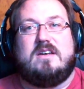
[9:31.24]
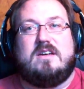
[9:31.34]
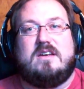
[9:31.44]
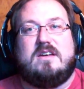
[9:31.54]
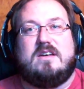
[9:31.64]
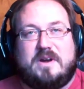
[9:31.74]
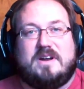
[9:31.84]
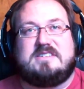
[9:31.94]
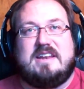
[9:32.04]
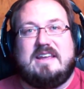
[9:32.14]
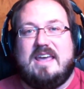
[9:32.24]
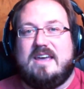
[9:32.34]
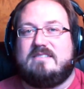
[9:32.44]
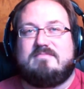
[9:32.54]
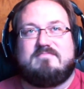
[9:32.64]
and experience it
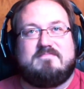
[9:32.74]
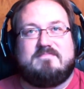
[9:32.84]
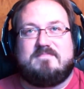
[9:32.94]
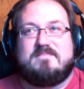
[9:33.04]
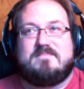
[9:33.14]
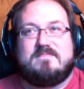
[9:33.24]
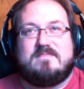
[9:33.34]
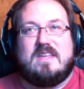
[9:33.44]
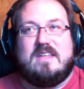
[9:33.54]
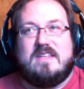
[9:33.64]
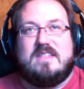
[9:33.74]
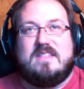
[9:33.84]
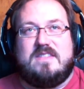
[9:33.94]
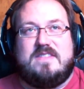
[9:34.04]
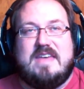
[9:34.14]
again,
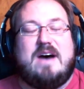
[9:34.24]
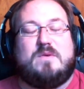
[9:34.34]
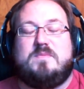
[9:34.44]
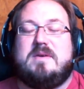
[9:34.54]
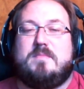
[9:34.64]
that would be